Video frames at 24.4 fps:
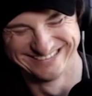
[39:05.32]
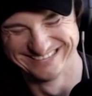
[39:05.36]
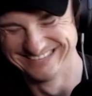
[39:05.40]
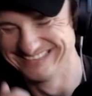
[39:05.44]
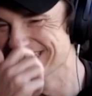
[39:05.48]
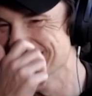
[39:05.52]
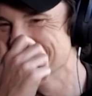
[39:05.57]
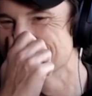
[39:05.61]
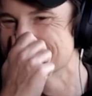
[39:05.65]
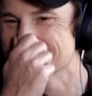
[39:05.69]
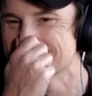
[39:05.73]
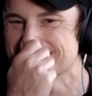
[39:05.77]

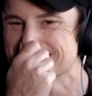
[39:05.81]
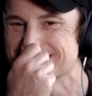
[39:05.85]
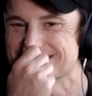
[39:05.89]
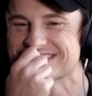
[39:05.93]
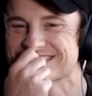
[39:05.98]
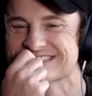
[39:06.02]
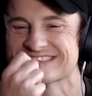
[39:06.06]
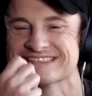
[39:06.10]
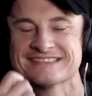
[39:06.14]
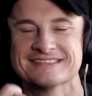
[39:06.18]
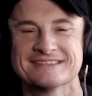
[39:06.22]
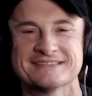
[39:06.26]

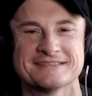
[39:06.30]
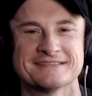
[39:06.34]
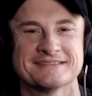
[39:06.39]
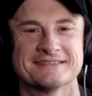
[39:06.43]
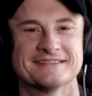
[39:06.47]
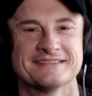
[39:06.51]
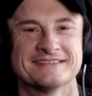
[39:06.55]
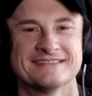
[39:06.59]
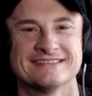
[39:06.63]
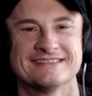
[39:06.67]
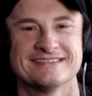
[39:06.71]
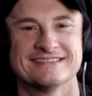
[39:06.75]

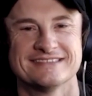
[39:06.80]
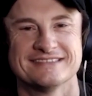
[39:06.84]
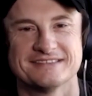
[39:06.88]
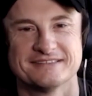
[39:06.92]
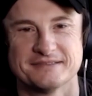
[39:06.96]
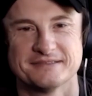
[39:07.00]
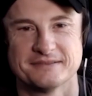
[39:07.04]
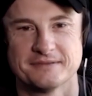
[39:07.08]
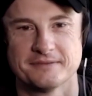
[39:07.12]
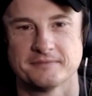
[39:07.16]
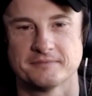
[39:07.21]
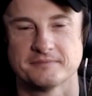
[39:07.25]

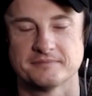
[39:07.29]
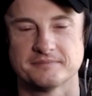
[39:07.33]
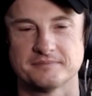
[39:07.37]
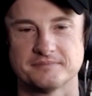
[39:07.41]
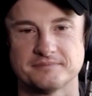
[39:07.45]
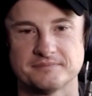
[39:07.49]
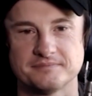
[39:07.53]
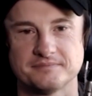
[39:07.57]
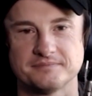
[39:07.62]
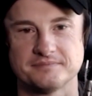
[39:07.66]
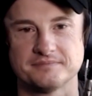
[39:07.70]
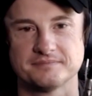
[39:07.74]

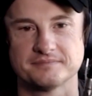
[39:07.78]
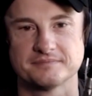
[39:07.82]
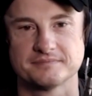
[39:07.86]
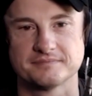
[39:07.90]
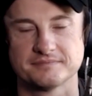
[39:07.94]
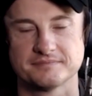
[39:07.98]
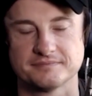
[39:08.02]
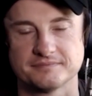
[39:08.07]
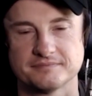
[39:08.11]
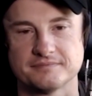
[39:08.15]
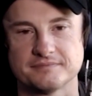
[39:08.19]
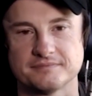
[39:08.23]

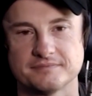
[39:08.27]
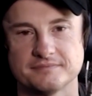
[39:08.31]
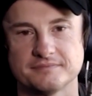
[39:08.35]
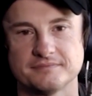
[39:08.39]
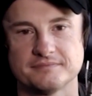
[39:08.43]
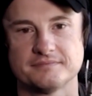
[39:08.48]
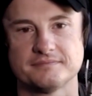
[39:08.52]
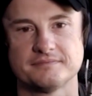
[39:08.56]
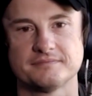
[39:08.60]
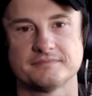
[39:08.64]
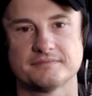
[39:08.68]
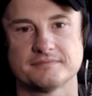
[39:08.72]

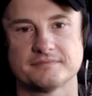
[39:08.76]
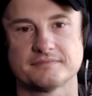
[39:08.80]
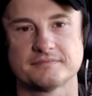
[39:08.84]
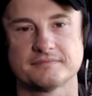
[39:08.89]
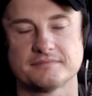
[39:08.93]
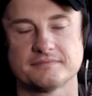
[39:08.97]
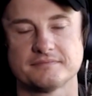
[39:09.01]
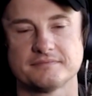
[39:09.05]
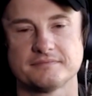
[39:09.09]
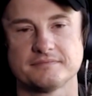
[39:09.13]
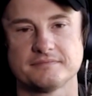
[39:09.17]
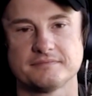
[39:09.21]

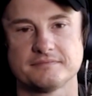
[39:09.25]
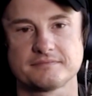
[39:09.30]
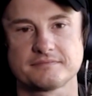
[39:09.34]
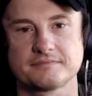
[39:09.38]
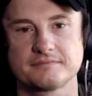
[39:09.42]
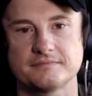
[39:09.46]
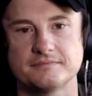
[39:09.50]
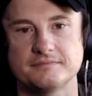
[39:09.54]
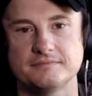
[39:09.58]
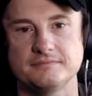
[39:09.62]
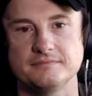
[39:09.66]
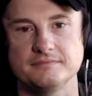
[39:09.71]

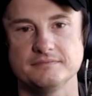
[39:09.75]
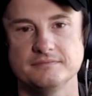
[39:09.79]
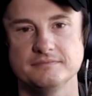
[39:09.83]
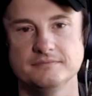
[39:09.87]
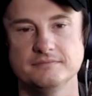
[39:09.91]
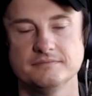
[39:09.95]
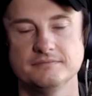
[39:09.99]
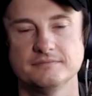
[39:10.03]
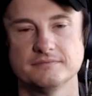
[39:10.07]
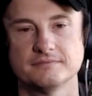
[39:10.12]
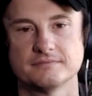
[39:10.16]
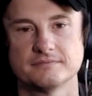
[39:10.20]

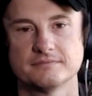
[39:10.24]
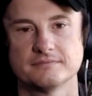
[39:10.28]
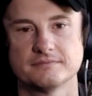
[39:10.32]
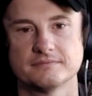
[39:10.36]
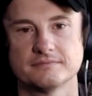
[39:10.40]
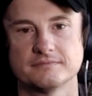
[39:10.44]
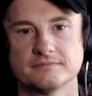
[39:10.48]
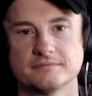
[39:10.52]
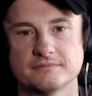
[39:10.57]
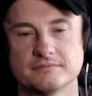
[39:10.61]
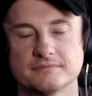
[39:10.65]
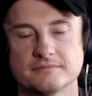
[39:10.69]

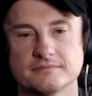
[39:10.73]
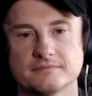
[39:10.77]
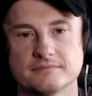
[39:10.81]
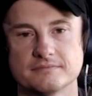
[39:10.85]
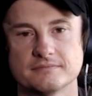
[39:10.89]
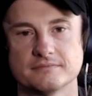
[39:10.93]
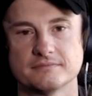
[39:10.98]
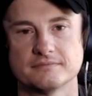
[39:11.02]
The person shown says nothing.